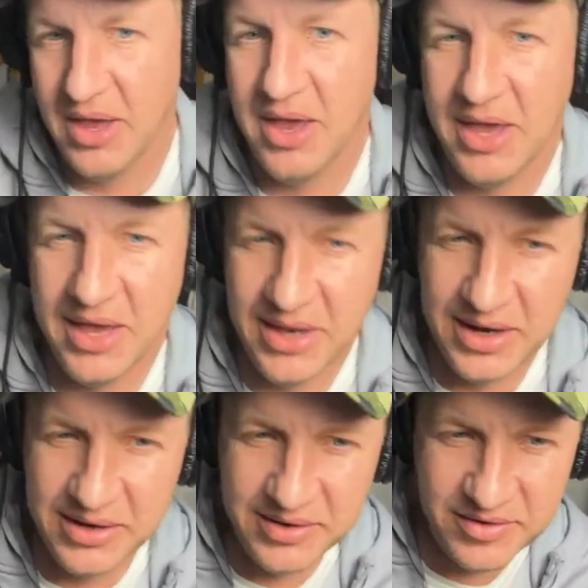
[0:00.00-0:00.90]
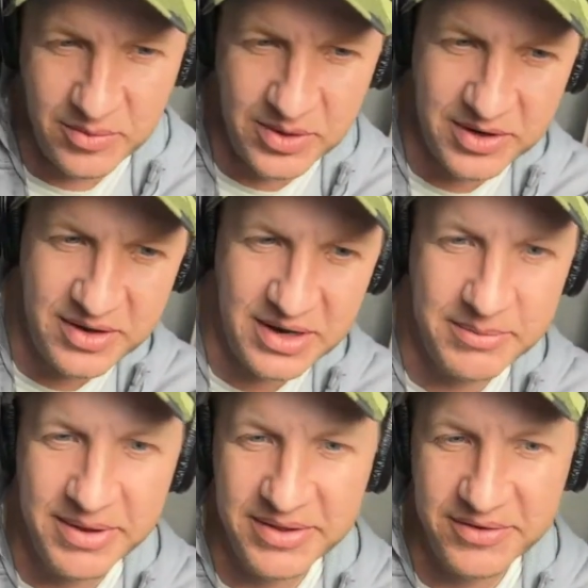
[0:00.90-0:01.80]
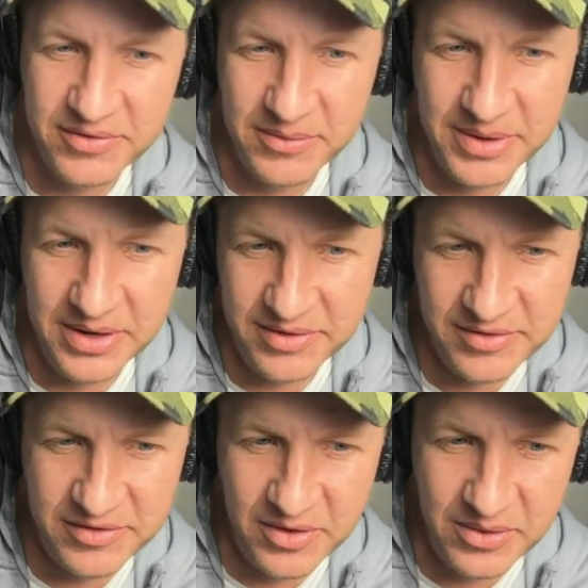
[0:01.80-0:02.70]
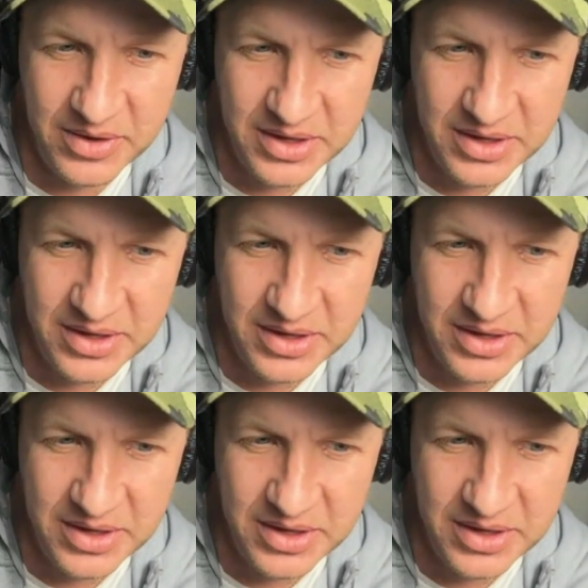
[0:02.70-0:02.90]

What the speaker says: And so we're going to talk about this for a minute. So